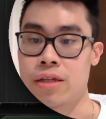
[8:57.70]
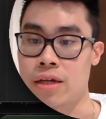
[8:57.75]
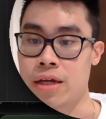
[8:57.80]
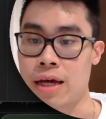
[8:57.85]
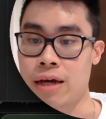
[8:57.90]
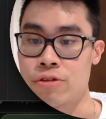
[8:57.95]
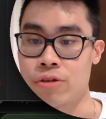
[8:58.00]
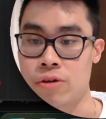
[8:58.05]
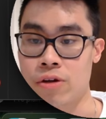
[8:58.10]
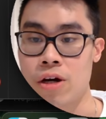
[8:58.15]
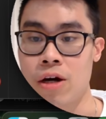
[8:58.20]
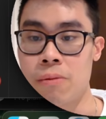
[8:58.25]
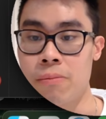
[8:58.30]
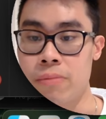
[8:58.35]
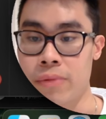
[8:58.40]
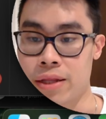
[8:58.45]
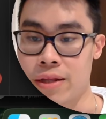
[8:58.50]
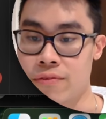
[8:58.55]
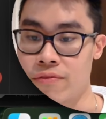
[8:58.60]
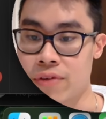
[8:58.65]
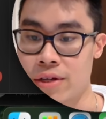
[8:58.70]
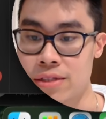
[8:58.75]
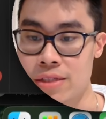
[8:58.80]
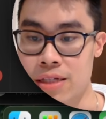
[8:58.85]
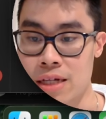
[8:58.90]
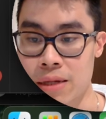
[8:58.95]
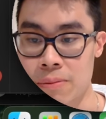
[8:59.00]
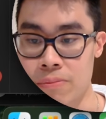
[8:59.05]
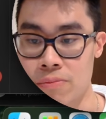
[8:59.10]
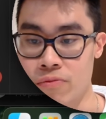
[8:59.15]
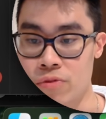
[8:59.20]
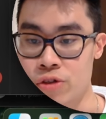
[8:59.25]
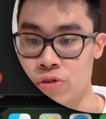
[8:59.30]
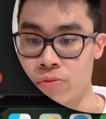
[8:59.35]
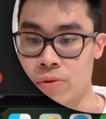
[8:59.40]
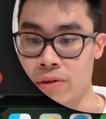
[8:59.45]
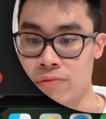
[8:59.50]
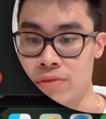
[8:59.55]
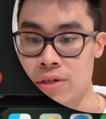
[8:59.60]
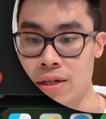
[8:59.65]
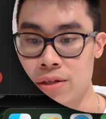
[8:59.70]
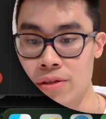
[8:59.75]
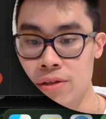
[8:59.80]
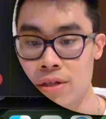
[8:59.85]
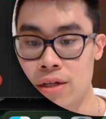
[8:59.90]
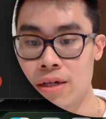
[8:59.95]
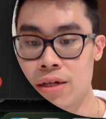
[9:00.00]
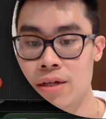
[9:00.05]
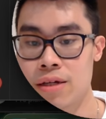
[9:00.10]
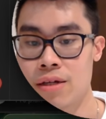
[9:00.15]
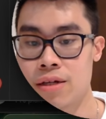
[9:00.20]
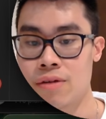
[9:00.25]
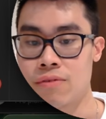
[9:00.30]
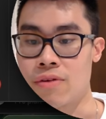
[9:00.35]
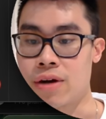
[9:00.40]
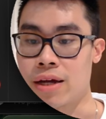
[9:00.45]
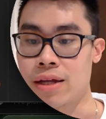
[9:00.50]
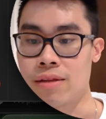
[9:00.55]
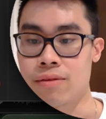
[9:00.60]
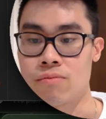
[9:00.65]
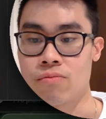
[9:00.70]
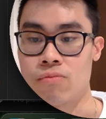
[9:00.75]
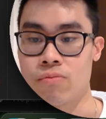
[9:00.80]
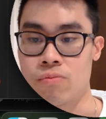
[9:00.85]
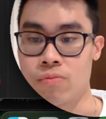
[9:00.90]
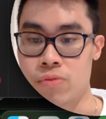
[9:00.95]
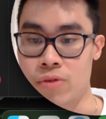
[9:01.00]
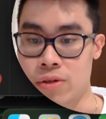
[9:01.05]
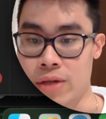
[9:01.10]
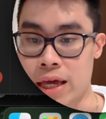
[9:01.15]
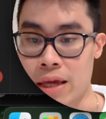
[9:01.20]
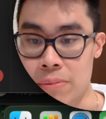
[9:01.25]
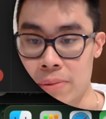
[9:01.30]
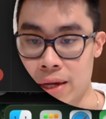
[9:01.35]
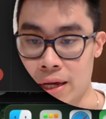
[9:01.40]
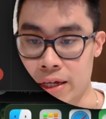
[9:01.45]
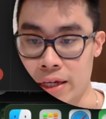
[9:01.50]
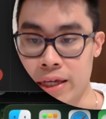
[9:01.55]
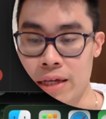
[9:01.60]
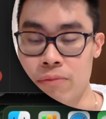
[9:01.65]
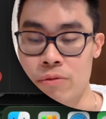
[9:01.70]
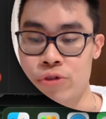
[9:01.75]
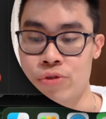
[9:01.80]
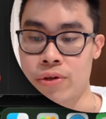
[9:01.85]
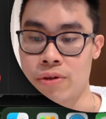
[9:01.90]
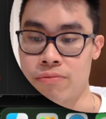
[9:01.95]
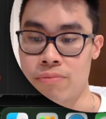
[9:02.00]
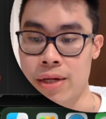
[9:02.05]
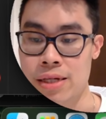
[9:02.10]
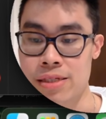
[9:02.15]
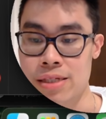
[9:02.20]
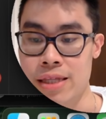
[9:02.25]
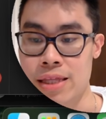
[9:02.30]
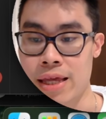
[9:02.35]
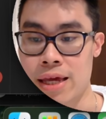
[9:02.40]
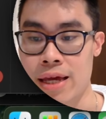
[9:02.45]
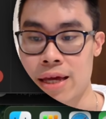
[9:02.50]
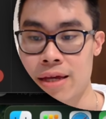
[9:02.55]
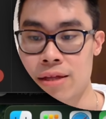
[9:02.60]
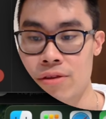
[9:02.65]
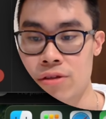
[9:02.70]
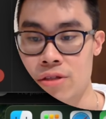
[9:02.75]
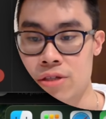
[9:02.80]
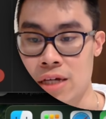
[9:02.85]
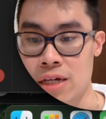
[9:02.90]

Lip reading: the Cal.com, the event type, which we have done. Right. The API key, which we have pasted in here. The